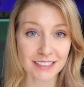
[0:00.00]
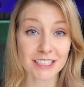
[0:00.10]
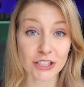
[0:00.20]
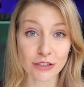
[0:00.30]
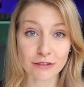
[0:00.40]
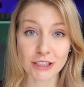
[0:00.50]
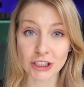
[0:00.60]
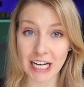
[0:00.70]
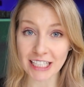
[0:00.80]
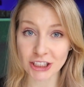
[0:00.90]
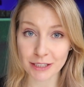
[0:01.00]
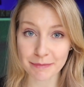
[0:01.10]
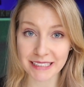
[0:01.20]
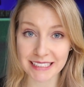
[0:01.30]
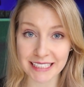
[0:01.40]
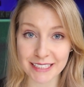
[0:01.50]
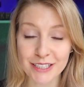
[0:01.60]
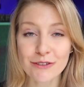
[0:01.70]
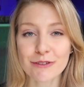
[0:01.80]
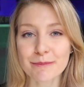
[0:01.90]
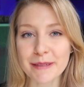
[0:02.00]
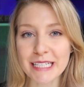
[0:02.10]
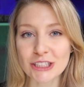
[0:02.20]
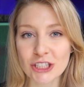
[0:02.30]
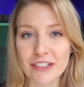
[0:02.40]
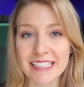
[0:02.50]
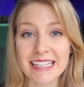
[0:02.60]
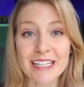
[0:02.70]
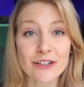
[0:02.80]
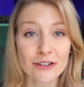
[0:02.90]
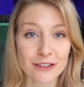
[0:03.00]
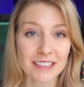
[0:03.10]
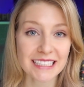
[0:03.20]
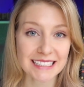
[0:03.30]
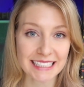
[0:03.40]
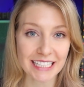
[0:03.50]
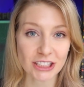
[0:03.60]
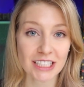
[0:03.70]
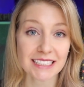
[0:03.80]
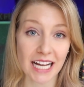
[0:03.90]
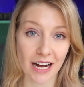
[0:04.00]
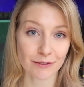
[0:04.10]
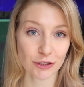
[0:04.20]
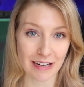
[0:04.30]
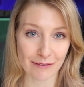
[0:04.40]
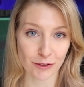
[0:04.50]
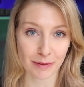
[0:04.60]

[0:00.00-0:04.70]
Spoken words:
to use ChatGPT would be during the early stages of travel